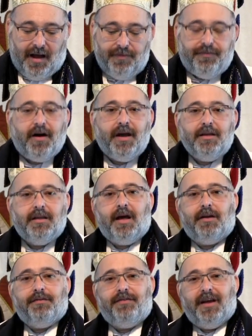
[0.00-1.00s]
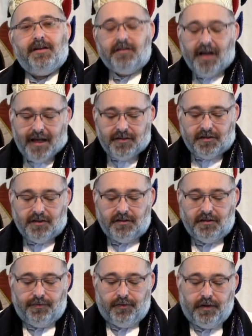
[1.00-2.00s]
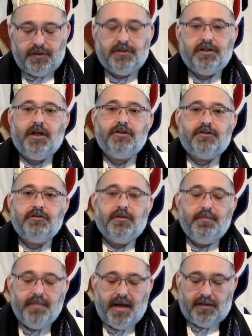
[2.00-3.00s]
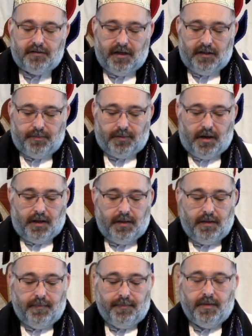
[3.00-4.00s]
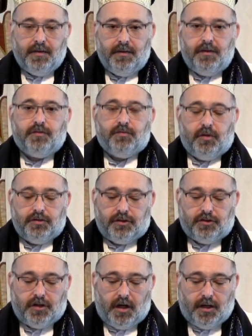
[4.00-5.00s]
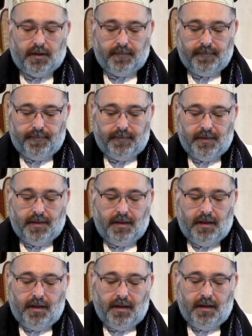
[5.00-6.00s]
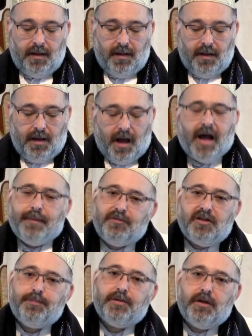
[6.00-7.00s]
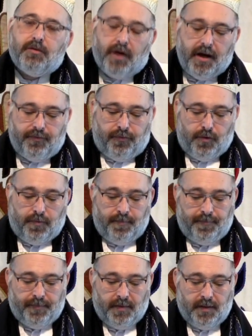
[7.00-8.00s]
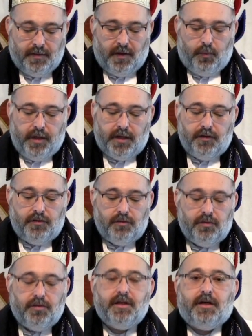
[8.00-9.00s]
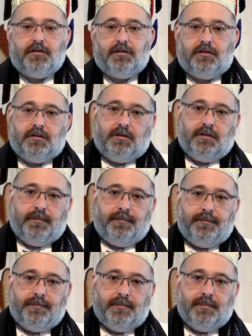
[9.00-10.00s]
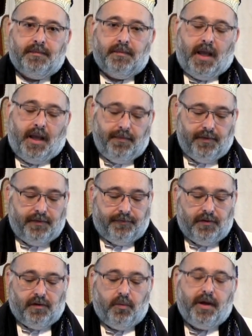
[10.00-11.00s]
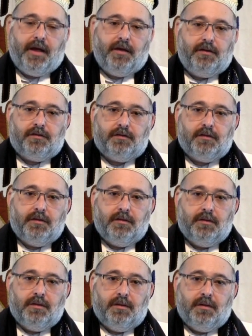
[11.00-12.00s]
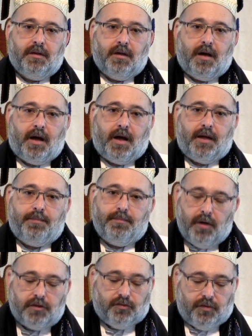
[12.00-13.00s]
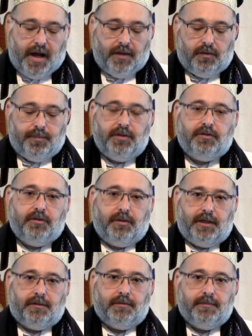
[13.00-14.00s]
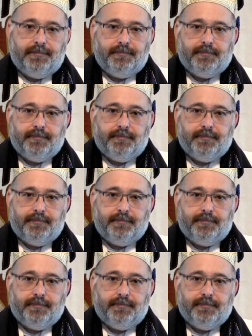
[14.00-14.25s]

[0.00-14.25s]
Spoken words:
I find that a fantastic differentiation to meditate upon this Rosh HaShana. I'm deeply grateful that we can do this, even if there are ways I'd much rather be doing it.